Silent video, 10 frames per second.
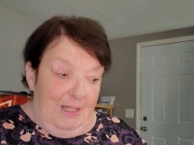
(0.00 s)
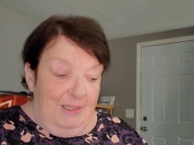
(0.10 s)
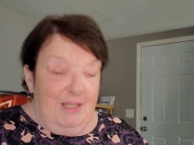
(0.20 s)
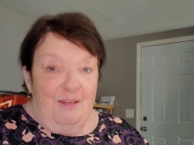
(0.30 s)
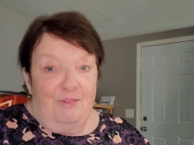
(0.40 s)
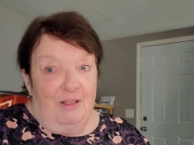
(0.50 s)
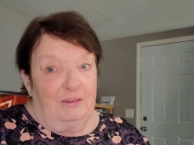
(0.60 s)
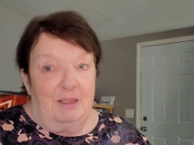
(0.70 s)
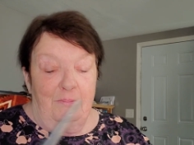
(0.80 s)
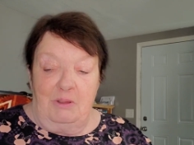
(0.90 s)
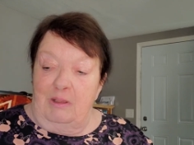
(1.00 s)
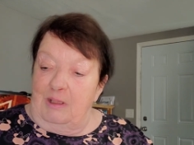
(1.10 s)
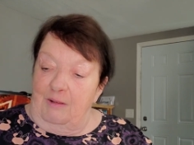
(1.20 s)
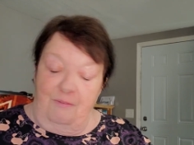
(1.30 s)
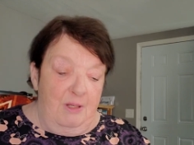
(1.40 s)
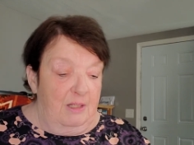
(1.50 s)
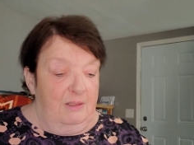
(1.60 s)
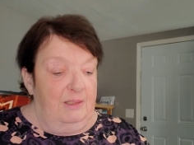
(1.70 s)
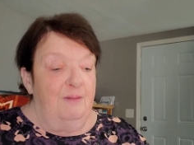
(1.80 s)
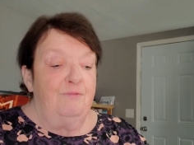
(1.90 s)
And they've held up good. I've
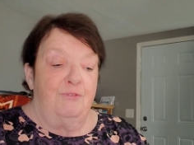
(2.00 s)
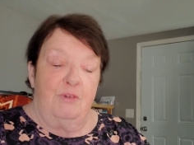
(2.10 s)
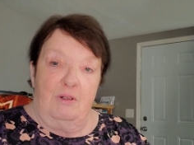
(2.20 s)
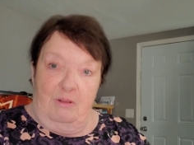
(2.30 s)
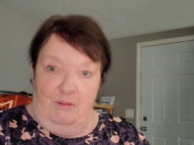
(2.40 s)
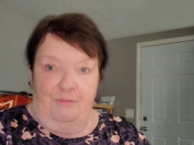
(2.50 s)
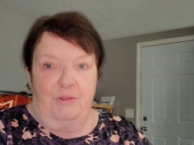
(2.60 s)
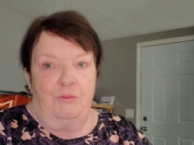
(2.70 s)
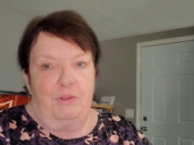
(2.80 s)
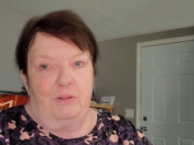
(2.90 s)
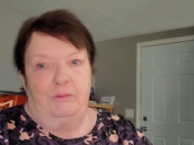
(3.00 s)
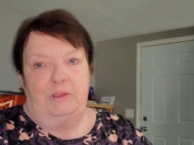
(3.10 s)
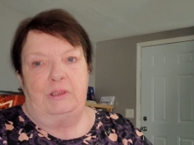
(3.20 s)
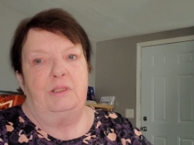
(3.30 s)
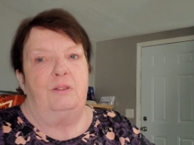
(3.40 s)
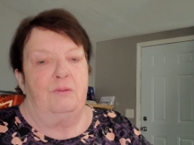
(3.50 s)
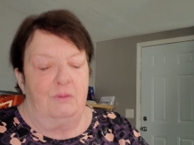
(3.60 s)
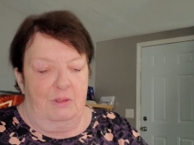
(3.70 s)
had them for a few years, too.